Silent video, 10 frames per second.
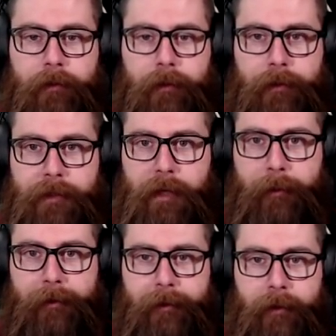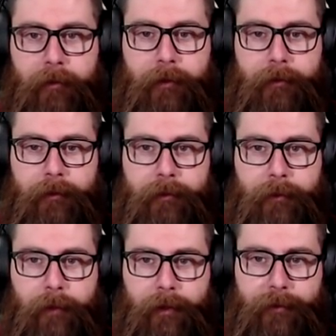on the JP server.
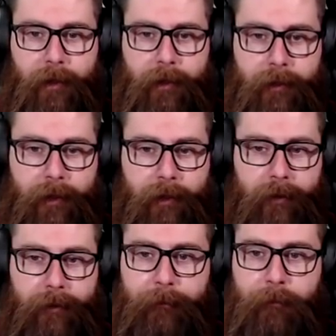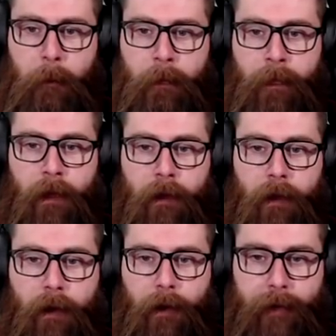We'll get straight into killing.
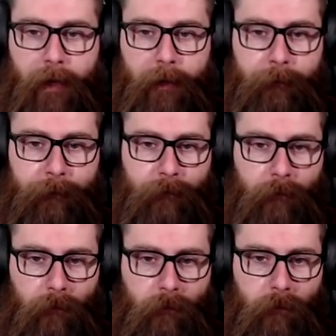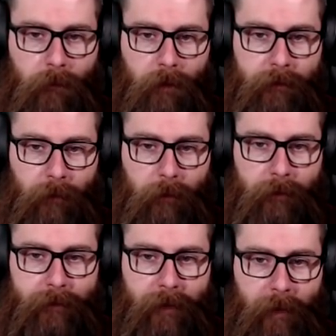Okay, so we're going
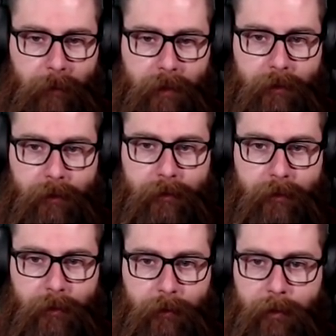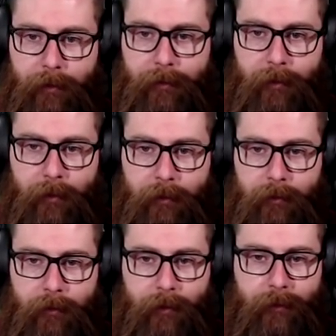to set up Ignis to do
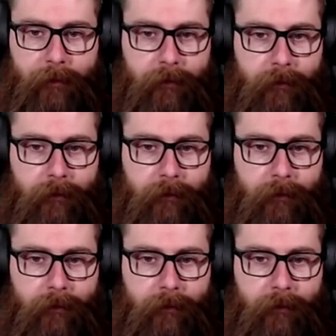his